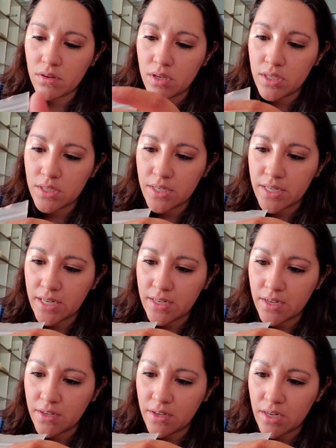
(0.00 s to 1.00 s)
is there any
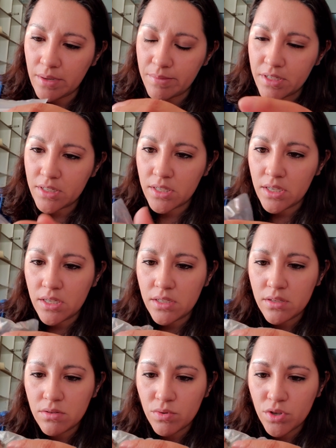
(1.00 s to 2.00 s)
color names on
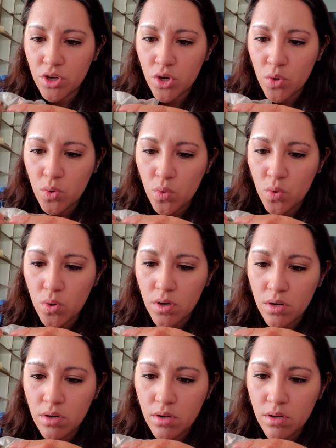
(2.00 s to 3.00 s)
these or
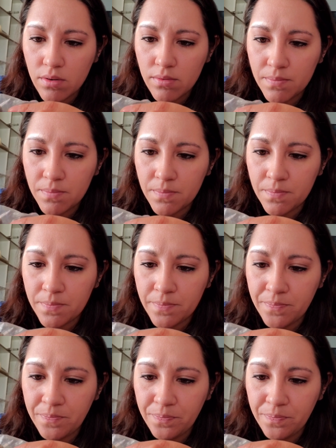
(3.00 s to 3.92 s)
no?